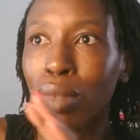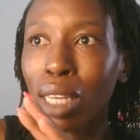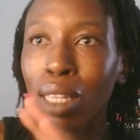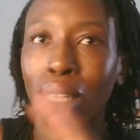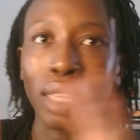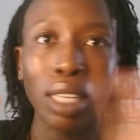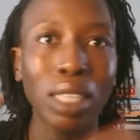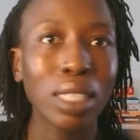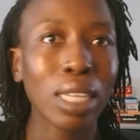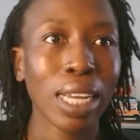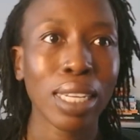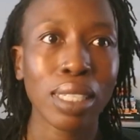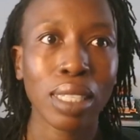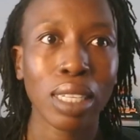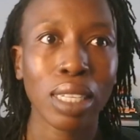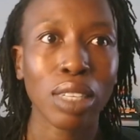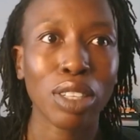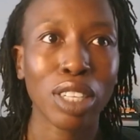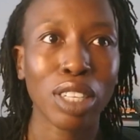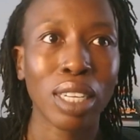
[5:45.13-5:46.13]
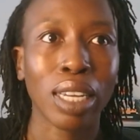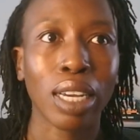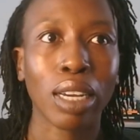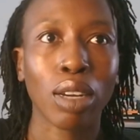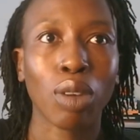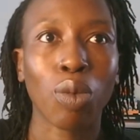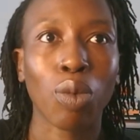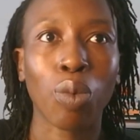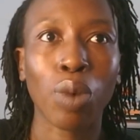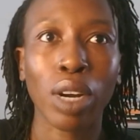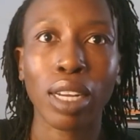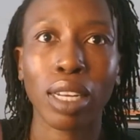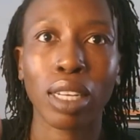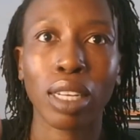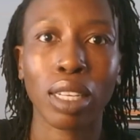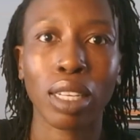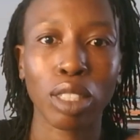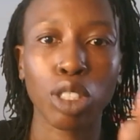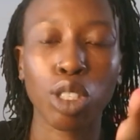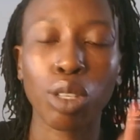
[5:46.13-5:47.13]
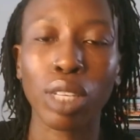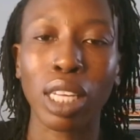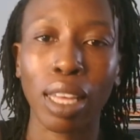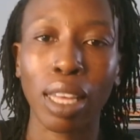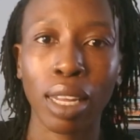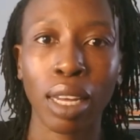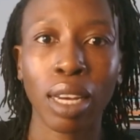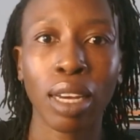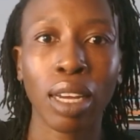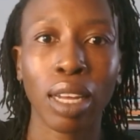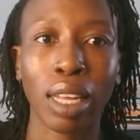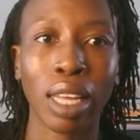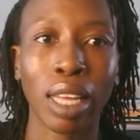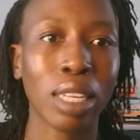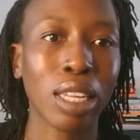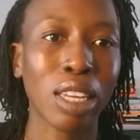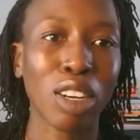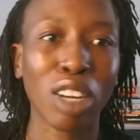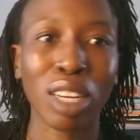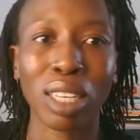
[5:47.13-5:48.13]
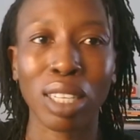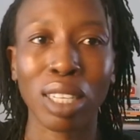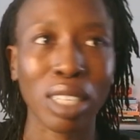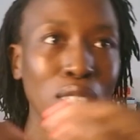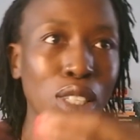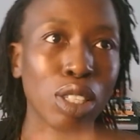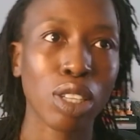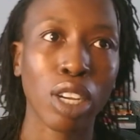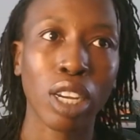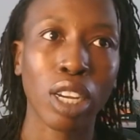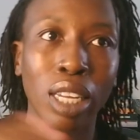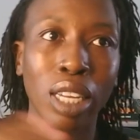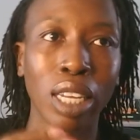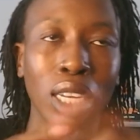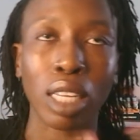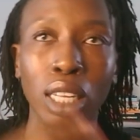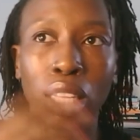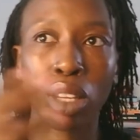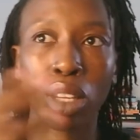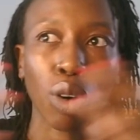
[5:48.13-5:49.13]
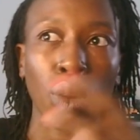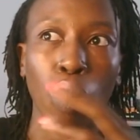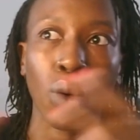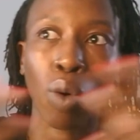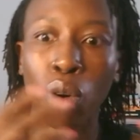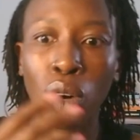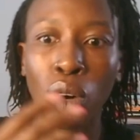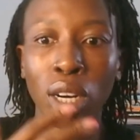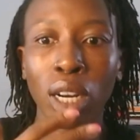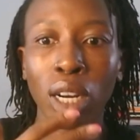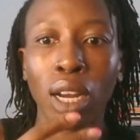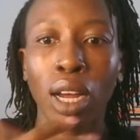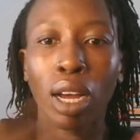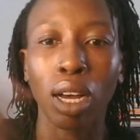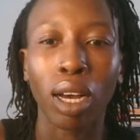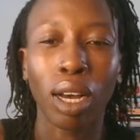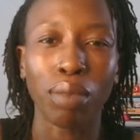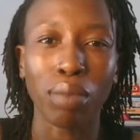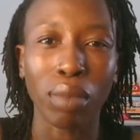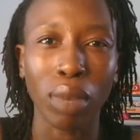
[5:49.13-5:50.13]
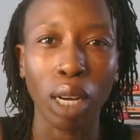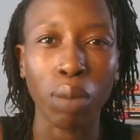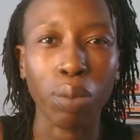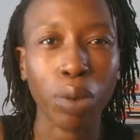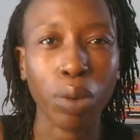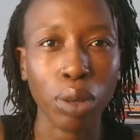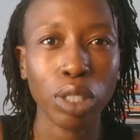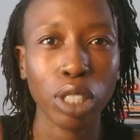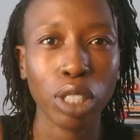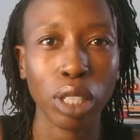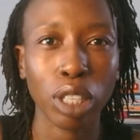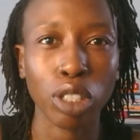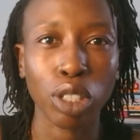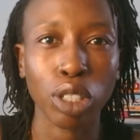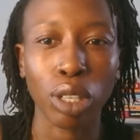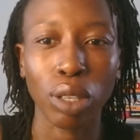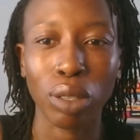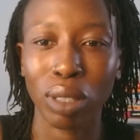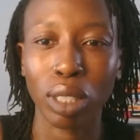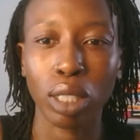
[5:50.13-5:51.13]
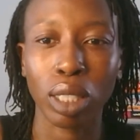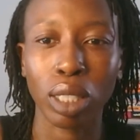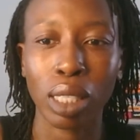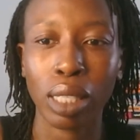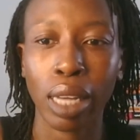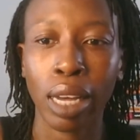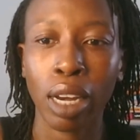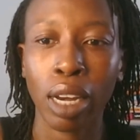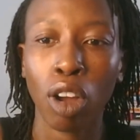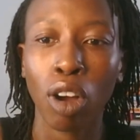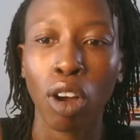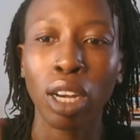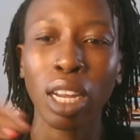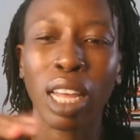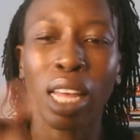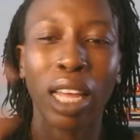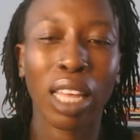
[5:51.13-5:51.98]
these, like I said earlier, work together, and they're not necessarily an either or approach that you're deciding on.